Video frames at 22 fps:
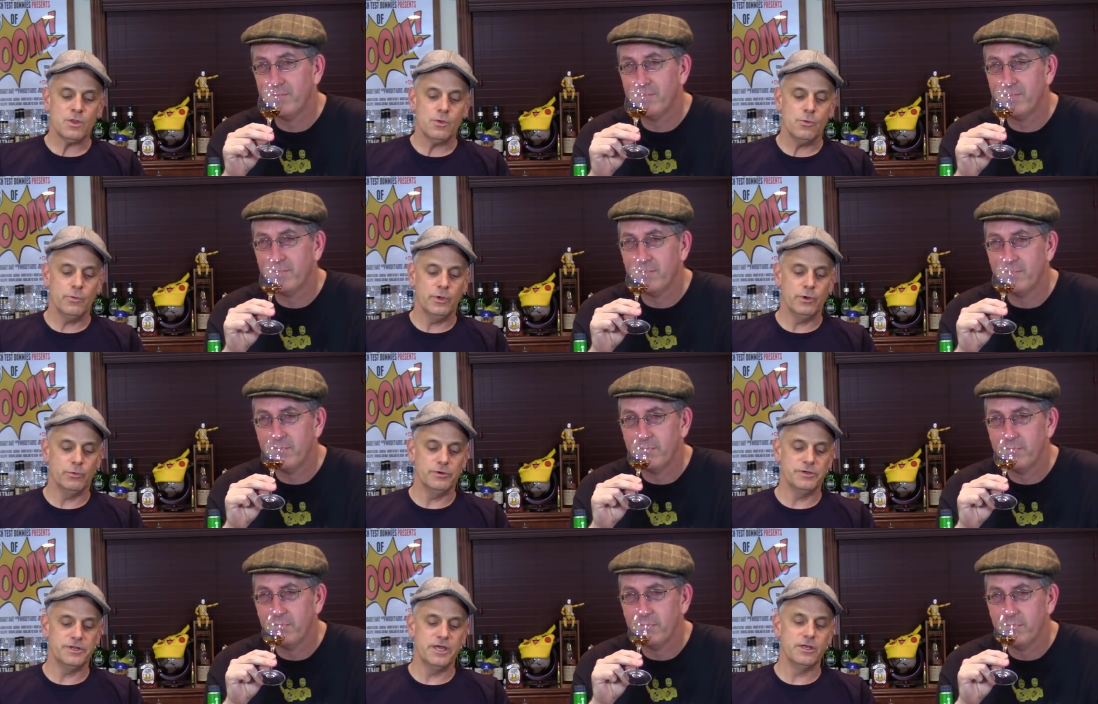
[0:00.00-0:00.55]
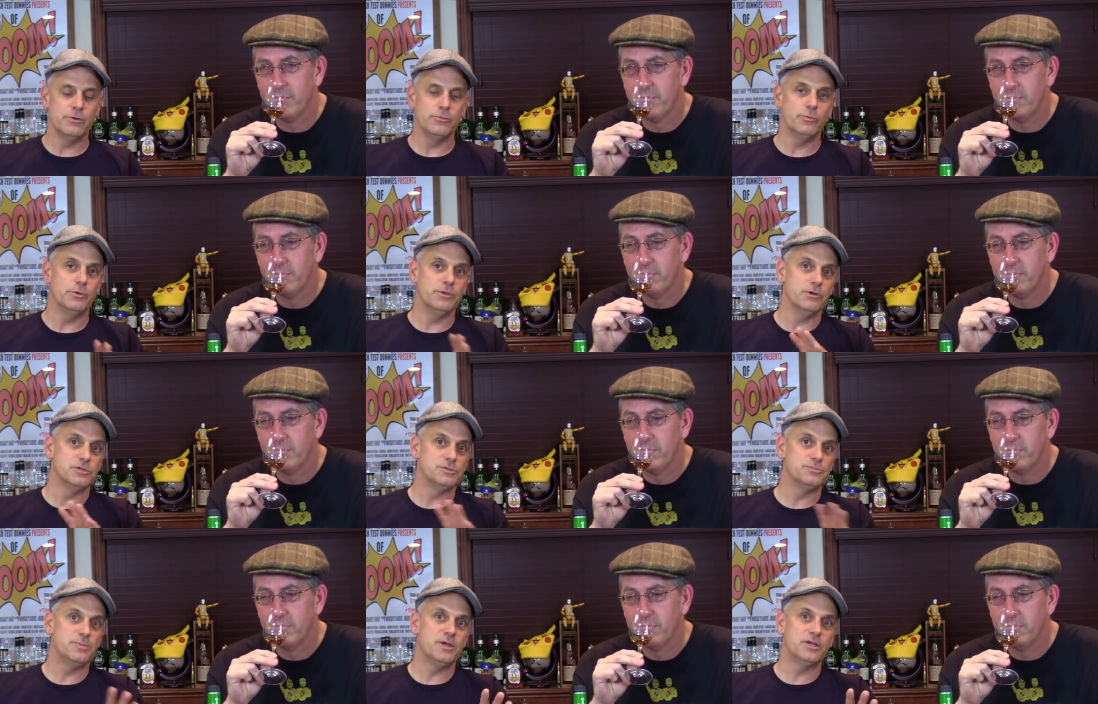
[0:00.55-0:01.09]
Speaker 1: When we're done, when
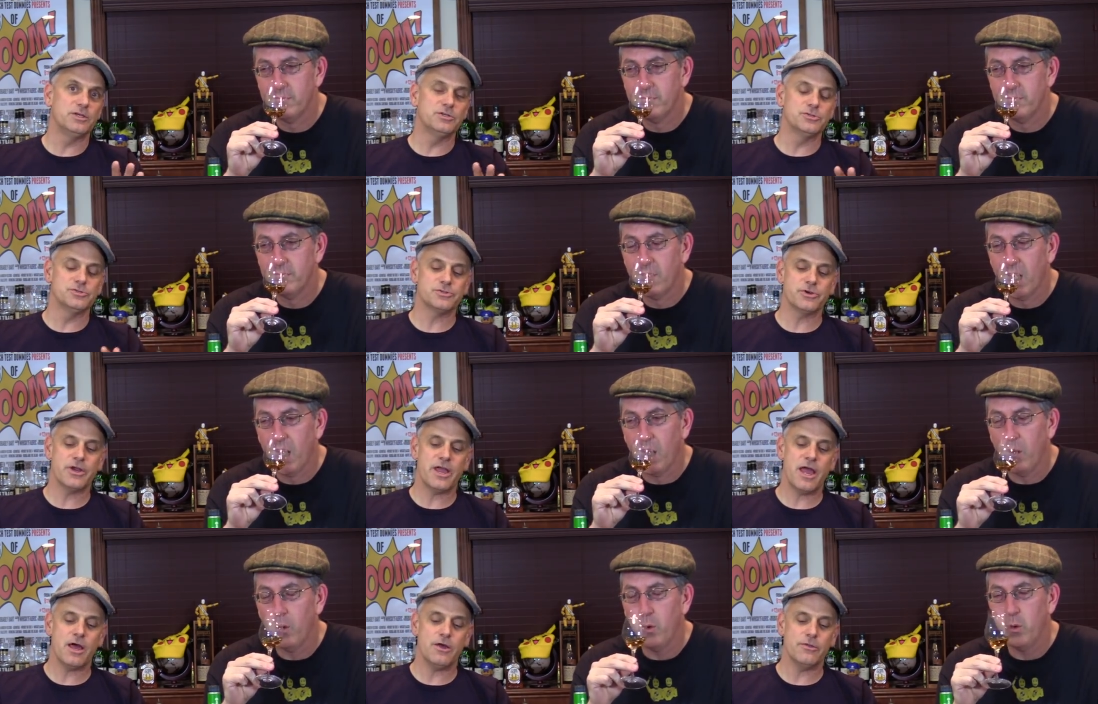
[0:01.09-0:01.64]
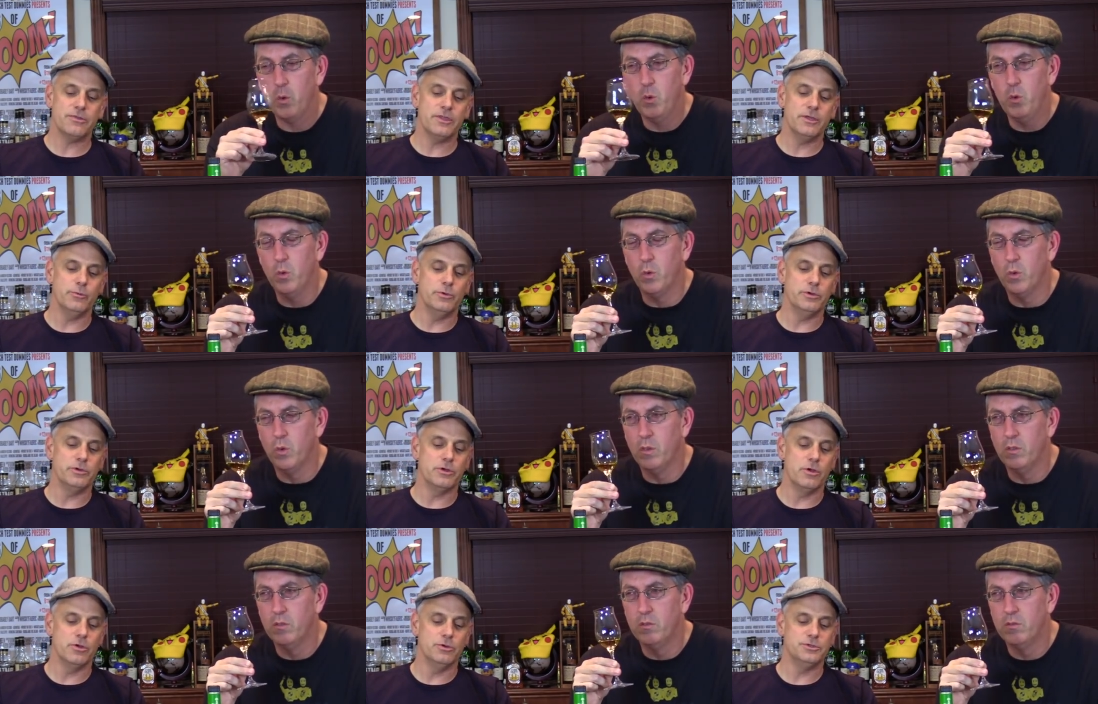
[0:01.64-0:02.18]
those pictures are out, then
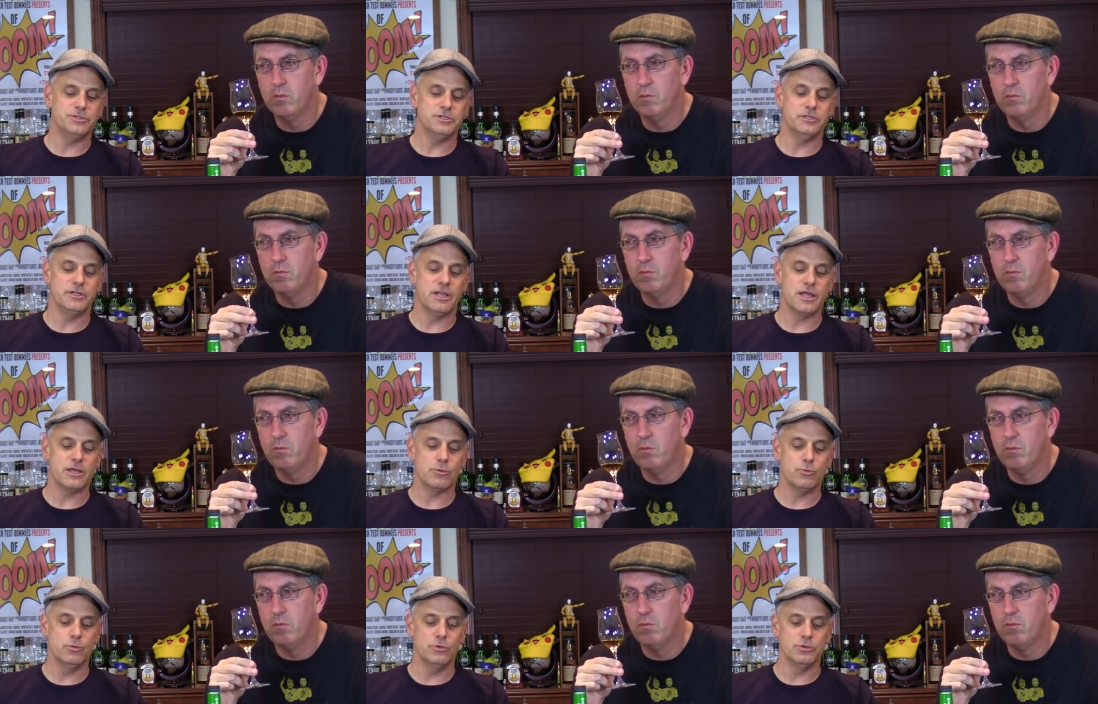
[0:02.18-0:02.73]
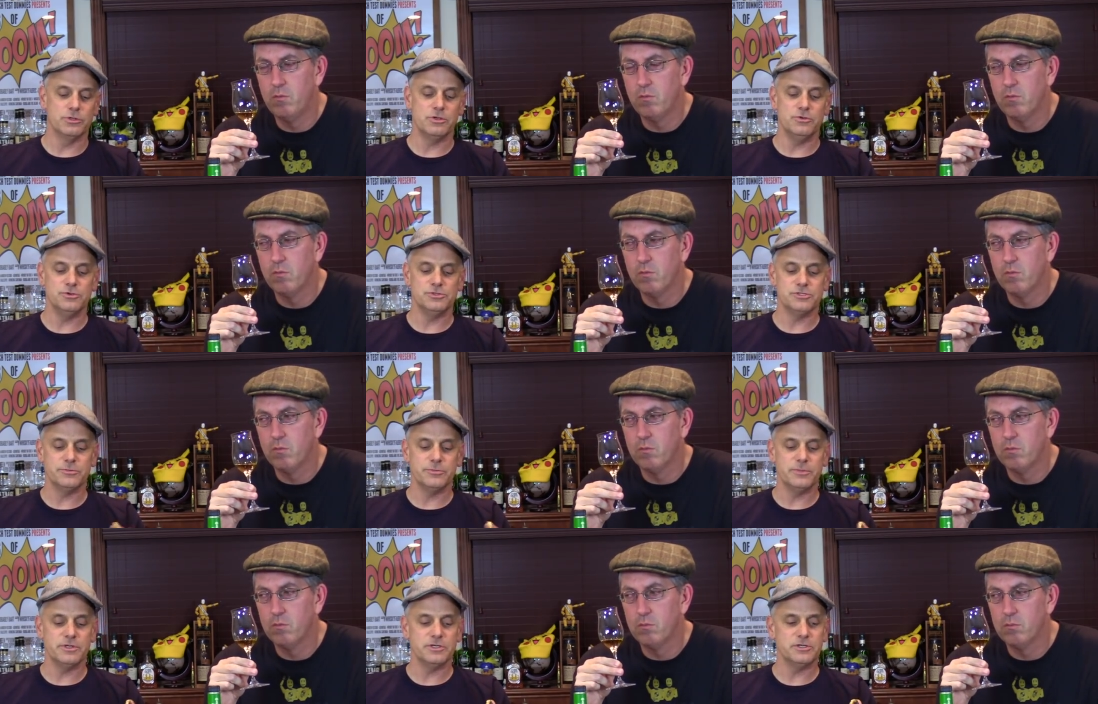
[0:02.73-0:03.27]
we'll go to, like, we'll use
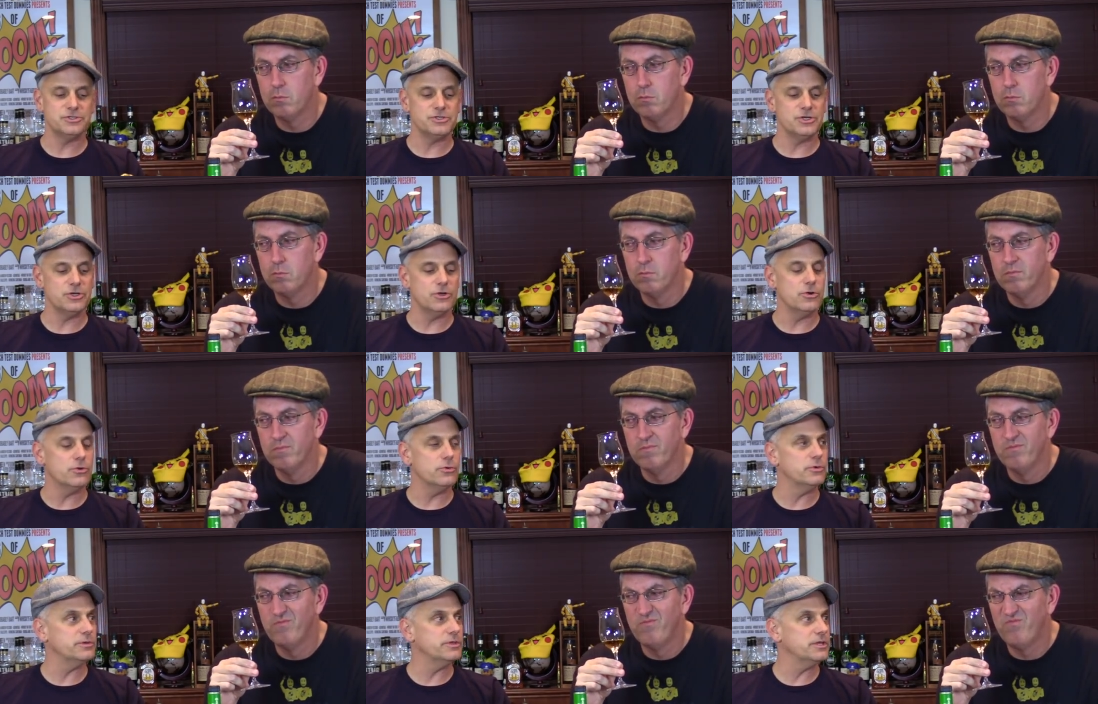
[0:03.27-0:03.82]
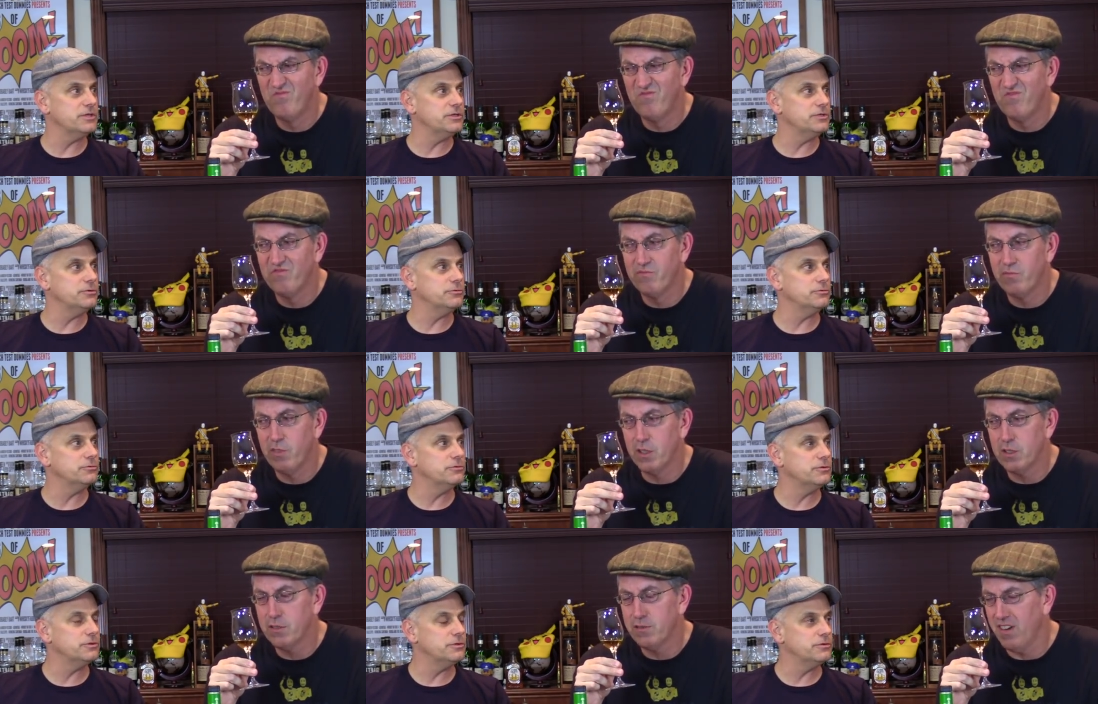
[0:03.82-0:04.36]
them in a show, and then you'll...
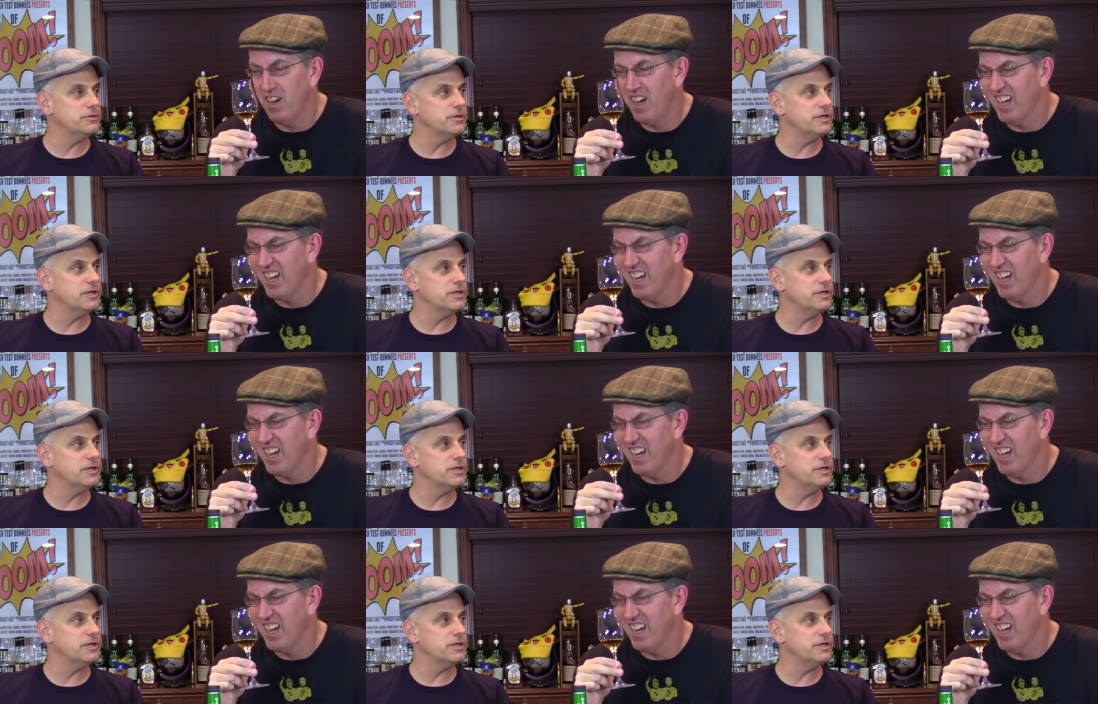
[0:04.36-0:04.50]
First of